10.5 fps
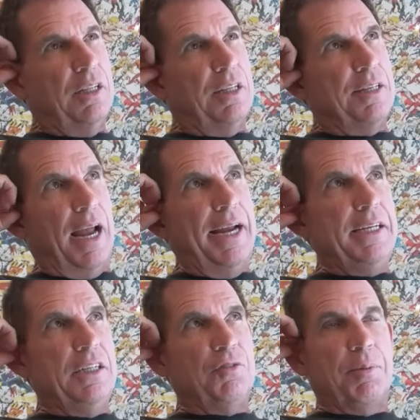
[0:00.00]
In the
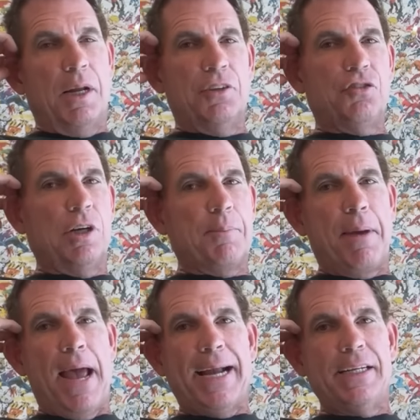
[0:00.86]
'90s, man, I tried to
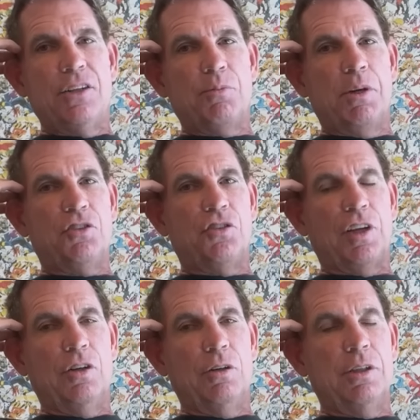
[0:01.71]
pack in as much
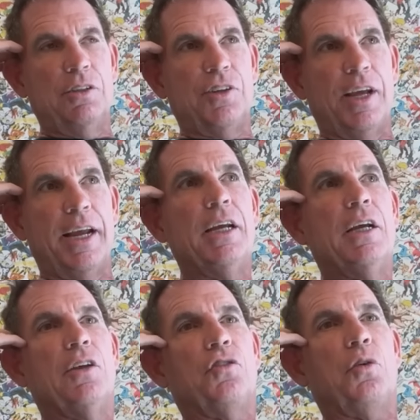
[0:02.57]
as I could in a day,
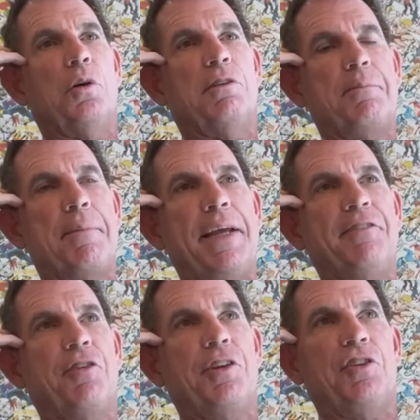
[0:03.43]
so it'd
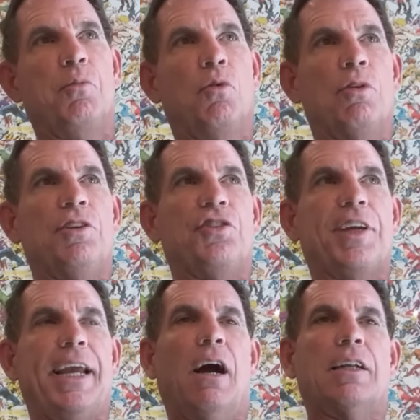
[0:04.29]
make for these more of
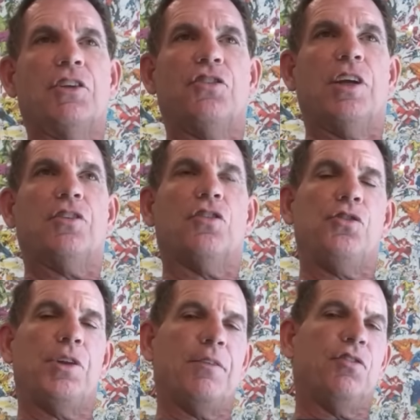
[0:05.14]
these chaotic sets
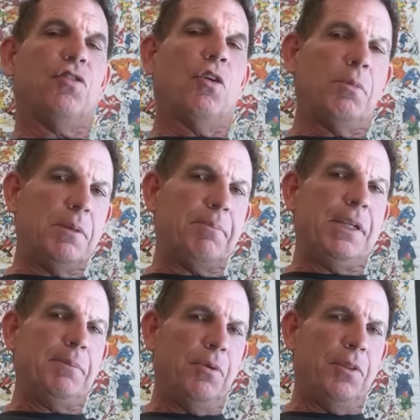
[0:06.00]
because you'd have so many
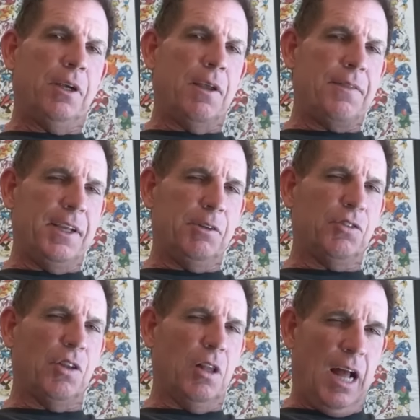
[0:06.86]
people there. I think
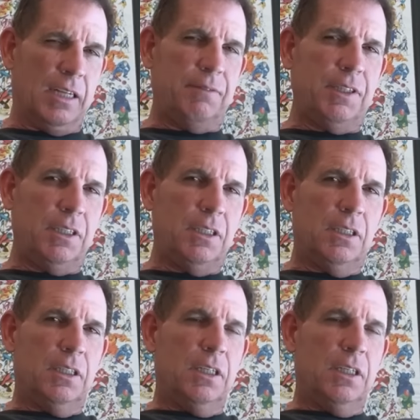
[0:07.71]
was a lot of it,